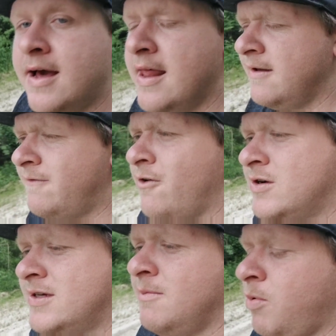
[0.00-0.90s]
And then for
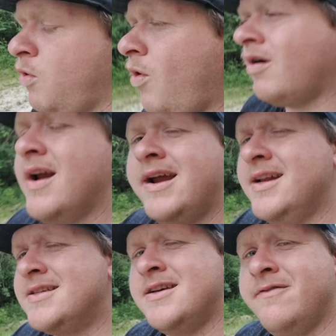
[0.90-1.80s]
some poor
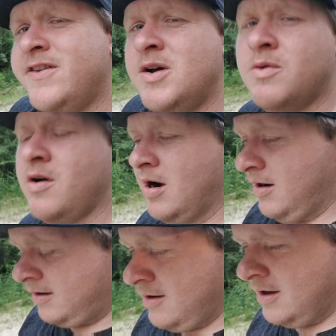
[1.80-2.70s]
innocent viewer
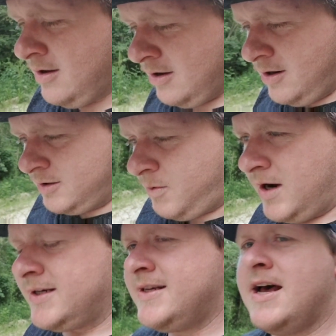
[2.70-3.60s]
who's
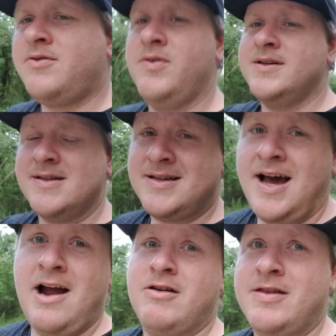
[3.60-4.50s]
probably sat through this
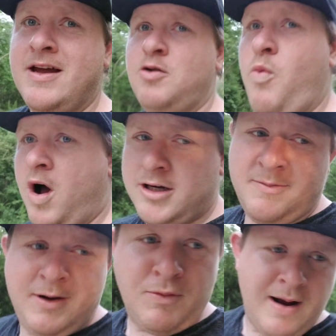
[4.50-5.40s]
entire thing
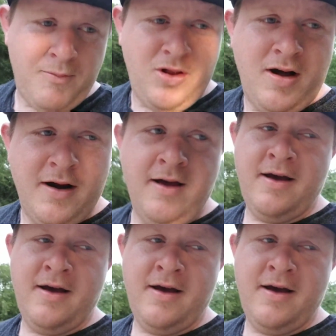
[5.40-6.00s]
watching me ramble on,